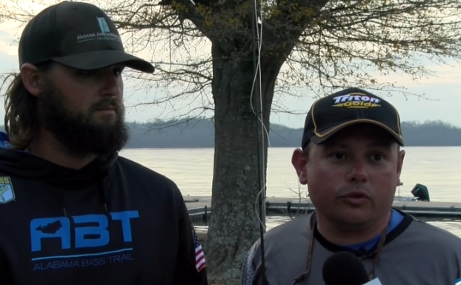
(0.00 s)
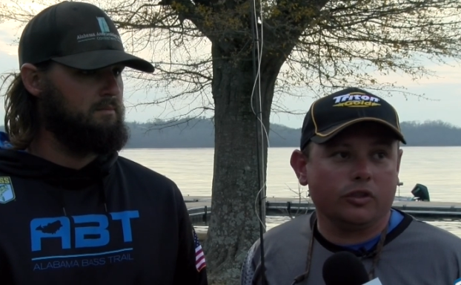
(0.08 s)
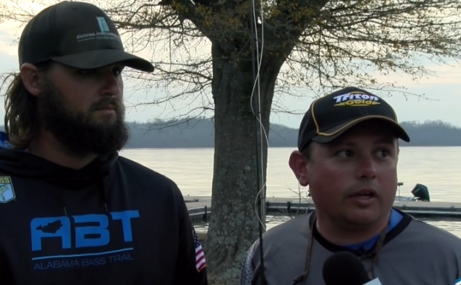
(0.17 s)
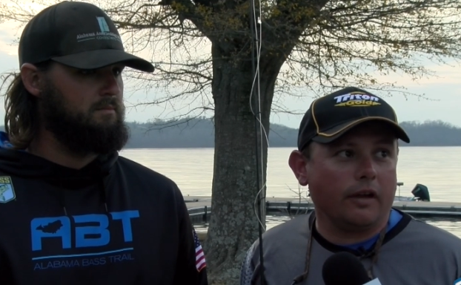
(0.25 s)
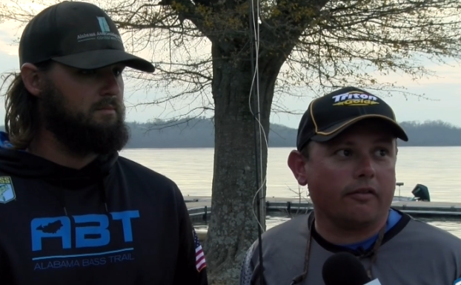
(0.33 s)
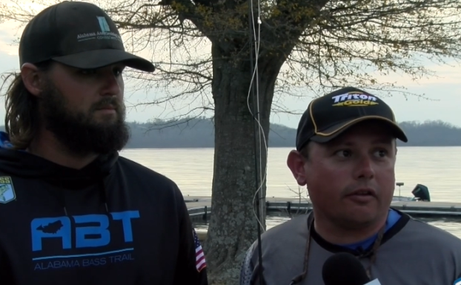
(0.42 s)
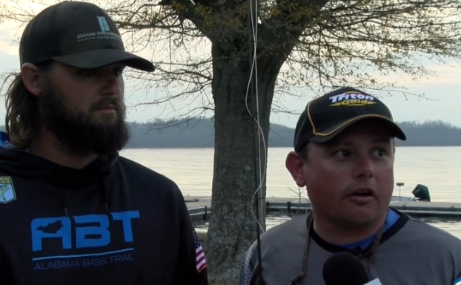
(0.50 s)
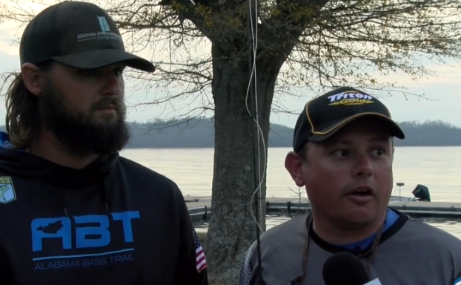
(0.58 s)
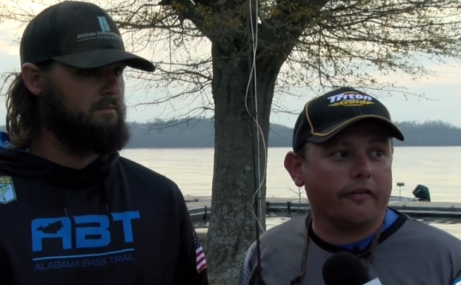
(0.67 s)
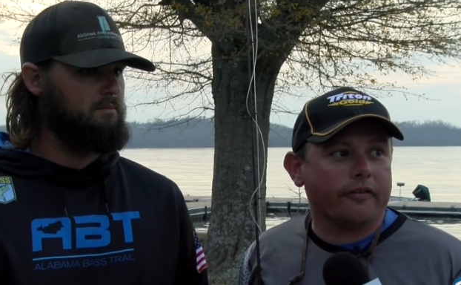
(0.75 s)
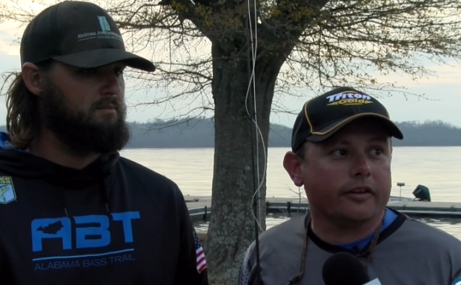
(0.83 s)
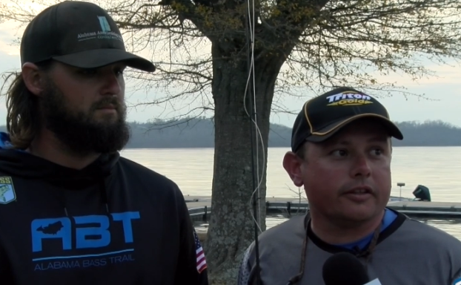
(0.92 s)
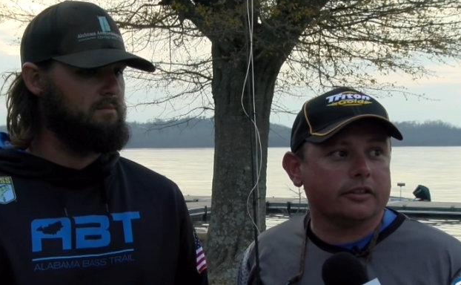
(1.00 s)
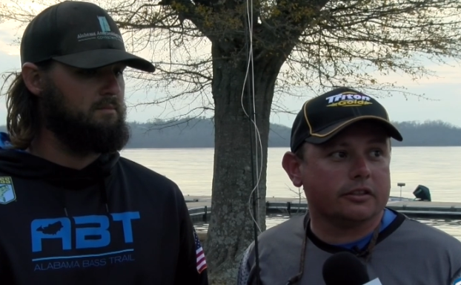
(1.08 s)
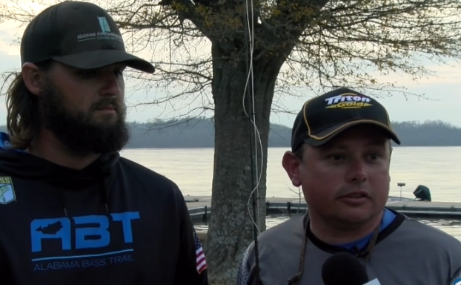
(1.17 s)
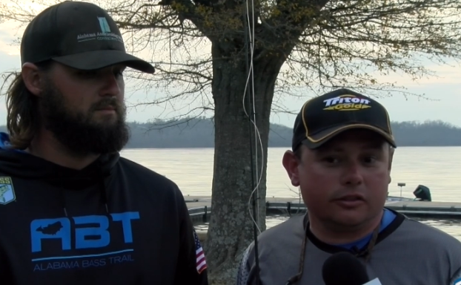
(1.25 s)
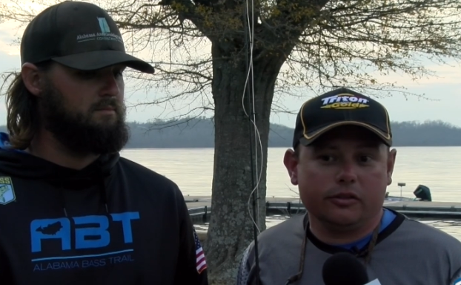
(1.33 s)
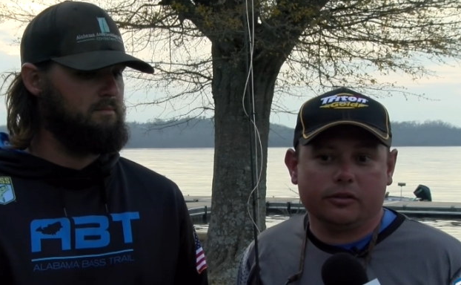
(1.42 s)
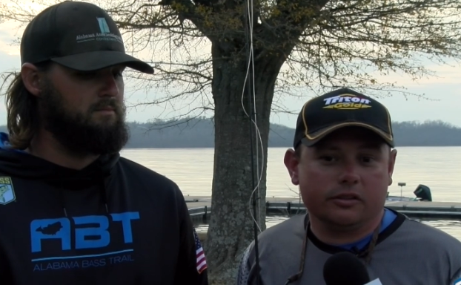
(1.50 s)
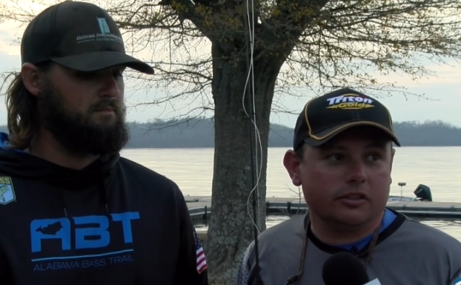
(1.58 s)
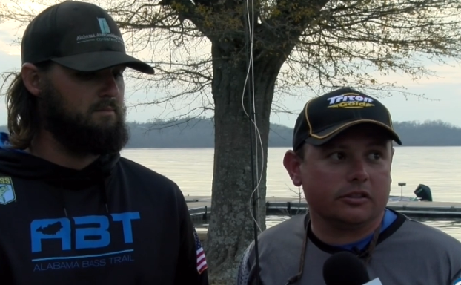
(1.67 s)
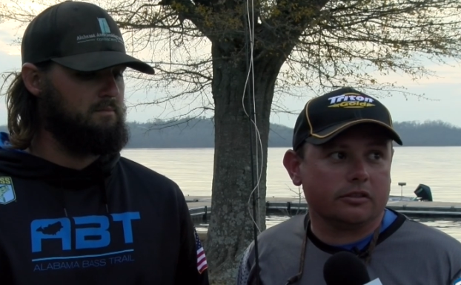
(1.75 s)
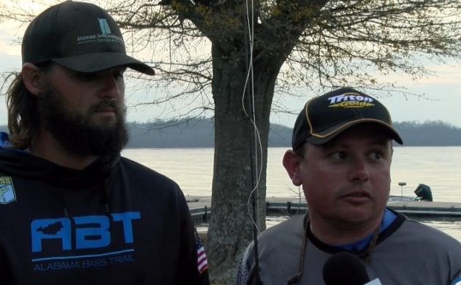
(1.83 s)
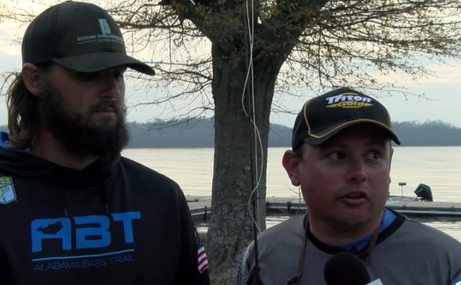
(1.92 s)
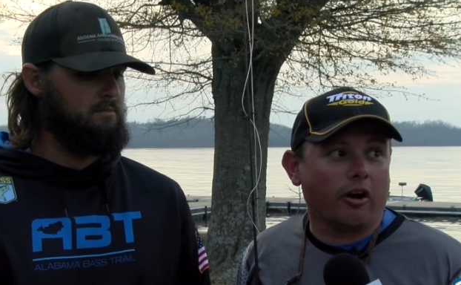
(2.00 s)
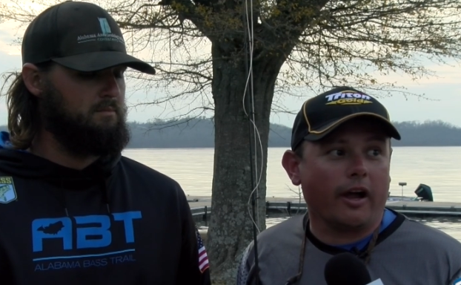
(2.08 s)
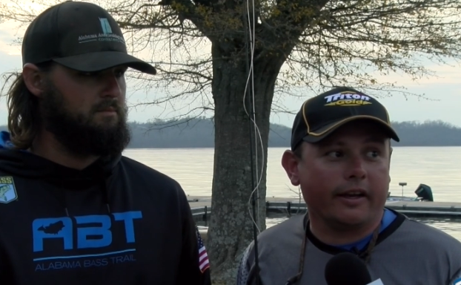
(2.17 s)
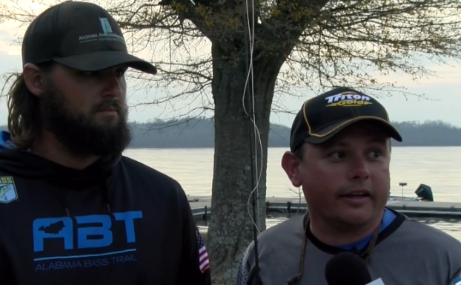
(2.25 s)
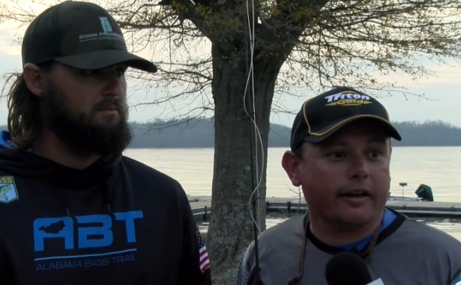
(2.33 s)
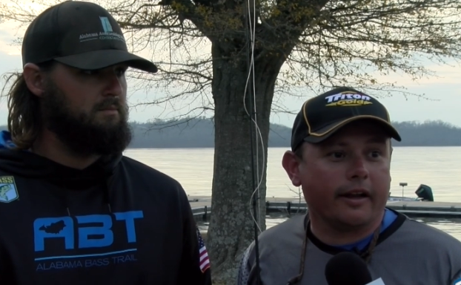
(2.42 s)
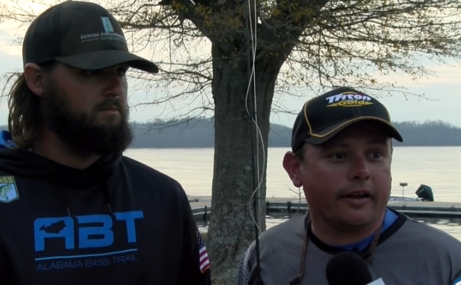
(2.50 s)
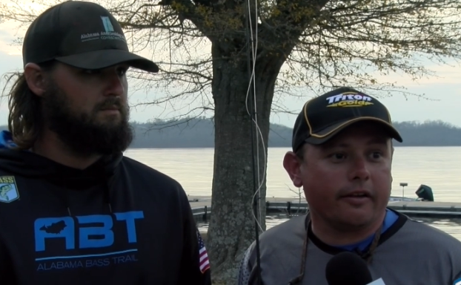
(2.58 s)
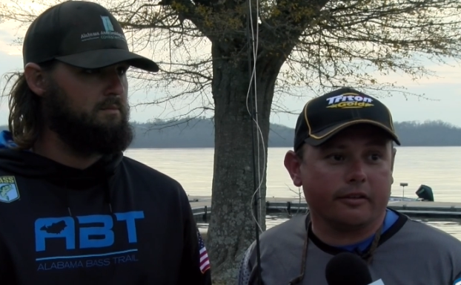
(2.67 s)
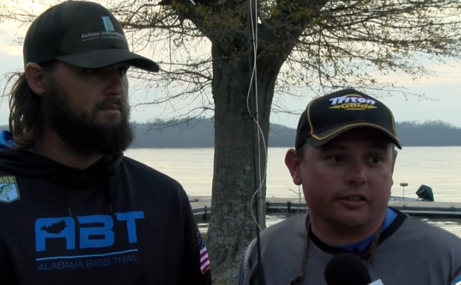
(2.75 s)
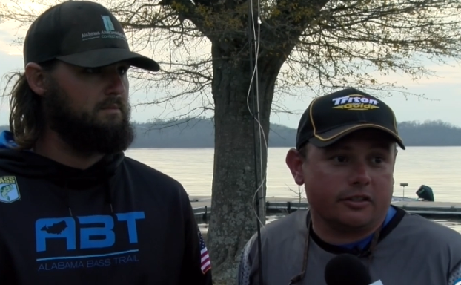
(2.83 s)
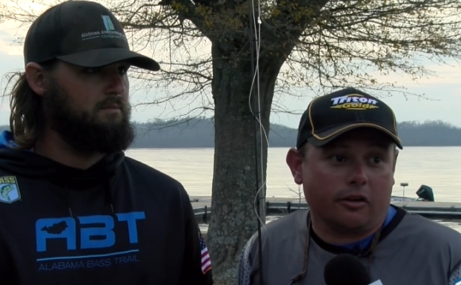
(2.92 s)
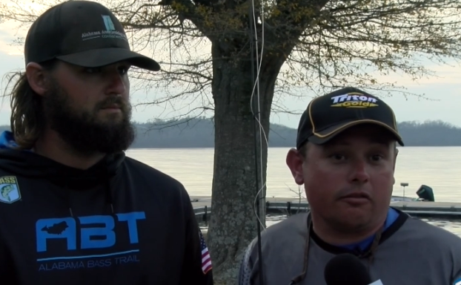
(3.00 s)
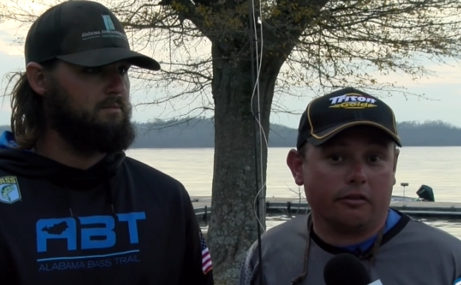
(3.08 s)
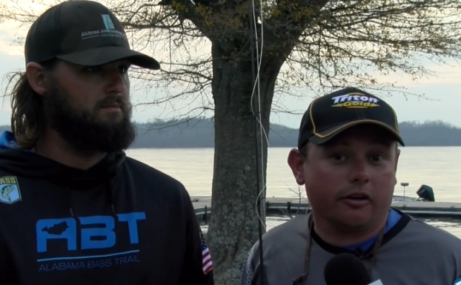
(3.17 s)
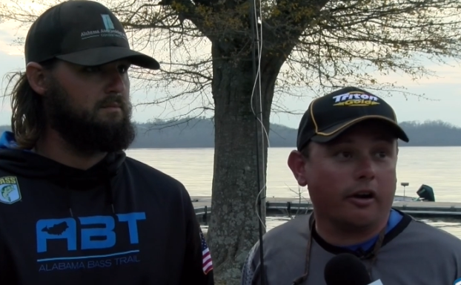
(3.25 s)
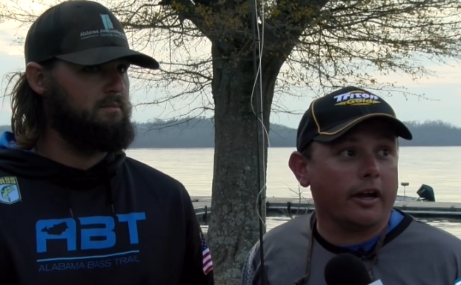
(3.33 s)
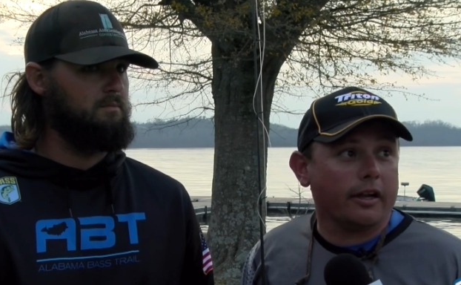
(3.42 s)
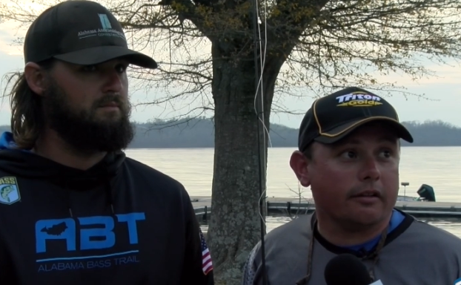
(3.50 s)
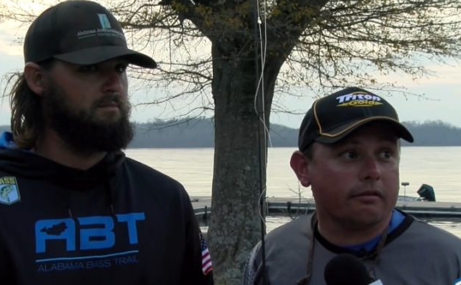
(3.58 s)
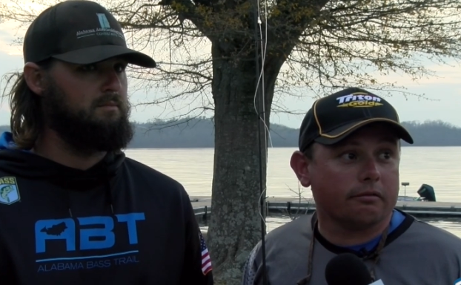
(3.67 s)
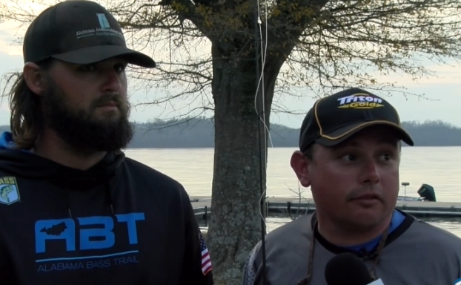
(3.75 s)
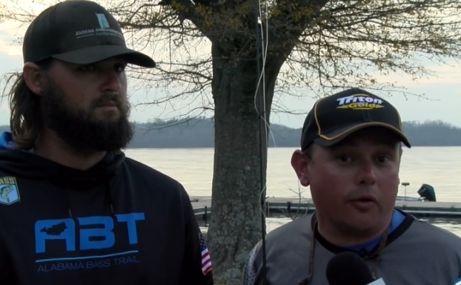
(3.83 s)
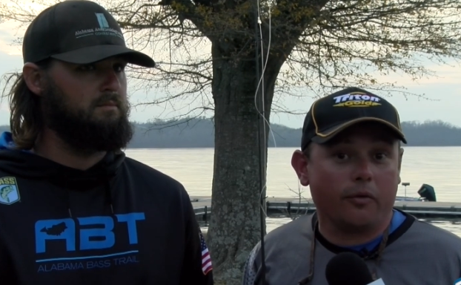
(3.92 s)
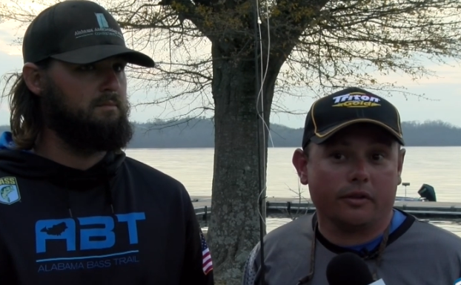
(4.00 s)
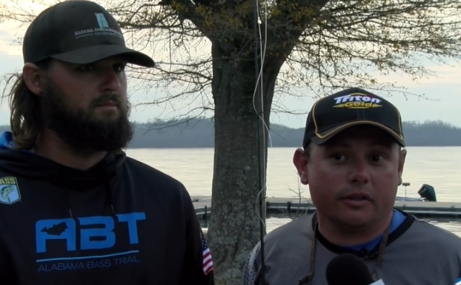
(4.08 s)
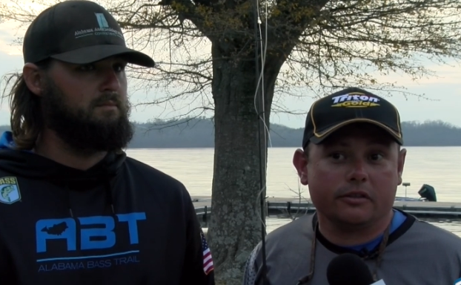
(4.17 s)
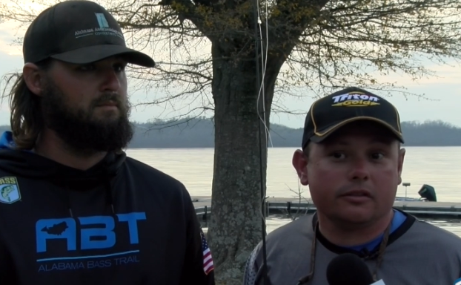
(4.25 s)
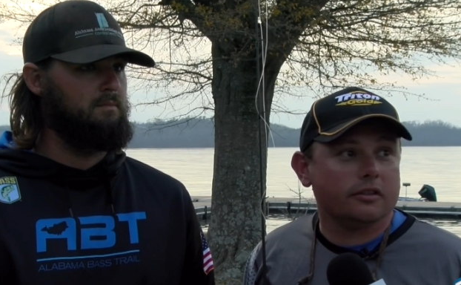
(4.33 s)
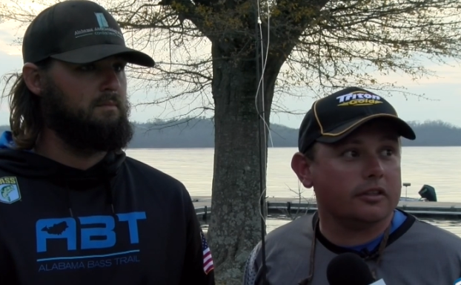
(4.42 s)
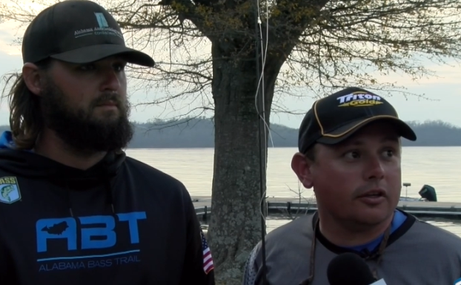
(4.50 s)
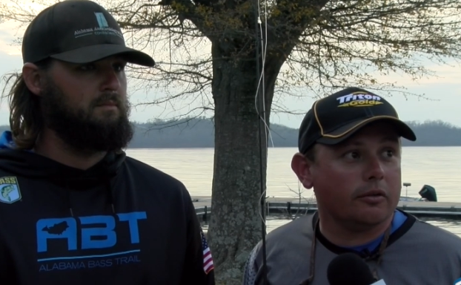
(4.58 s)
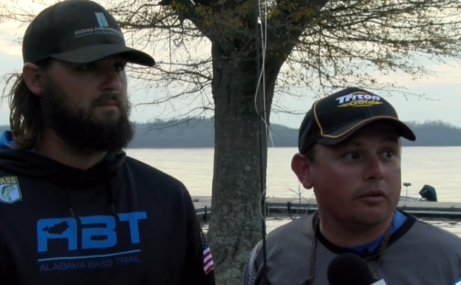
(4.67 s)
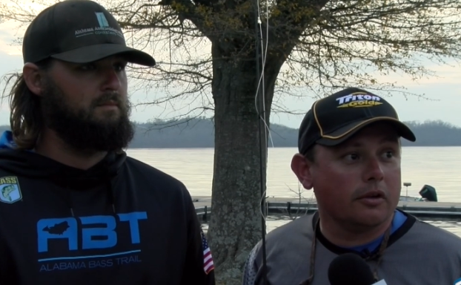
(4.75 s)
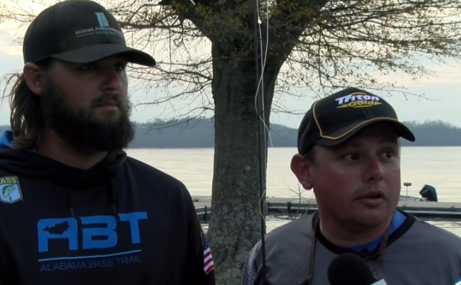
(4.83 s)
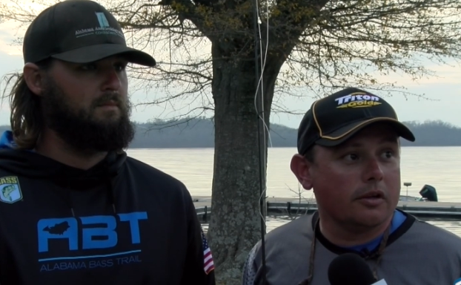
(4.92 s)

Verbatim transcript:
Speaker 1: when you have the confidence, you can just grind it out. It's all a grind throwing these, you know,